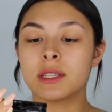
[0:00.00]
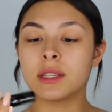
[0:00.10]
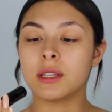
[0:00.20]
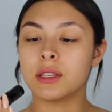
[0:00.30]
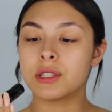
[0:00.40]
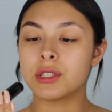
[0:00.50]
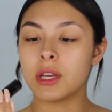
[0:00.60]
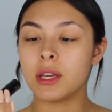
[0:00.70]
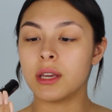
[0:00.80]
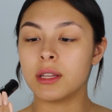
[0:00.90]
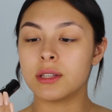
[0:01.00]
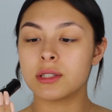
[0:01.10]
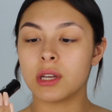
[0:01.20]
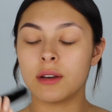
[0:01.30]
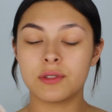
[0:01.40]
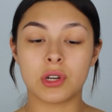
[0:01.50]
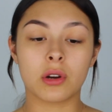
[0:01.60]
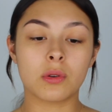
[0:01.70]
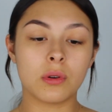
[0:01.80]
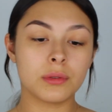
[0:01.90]
in the shade Soft
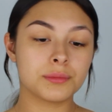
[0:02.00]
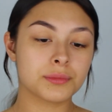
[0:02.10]
Charcoal.